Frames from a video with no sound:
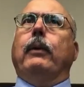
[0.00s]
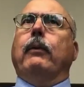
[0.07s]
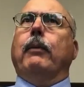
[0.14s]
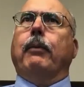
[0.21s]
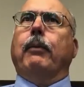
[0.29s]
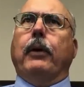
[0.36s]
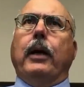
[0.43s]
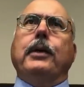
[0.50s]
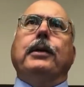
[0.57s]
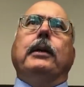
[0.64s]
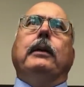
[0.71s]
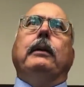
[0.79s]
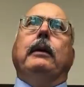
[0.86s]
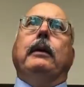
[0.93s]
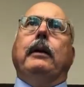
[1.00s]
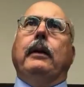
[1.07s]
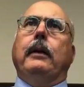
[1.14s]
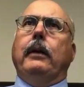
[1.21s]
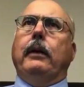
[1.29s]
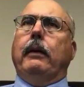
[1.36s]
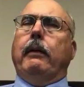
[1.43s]
were in production.
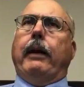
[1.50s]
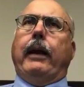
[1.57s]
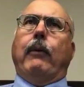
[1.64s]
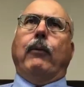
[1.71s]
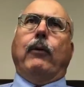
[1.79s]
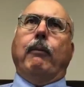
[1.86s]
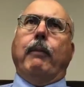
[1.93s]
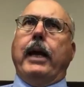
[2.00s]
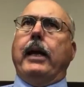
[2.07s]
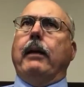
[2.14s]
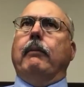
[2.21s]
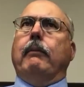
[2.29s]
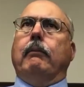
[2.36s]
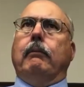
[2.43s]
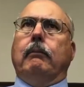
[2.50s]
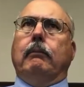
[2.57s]
And we're making,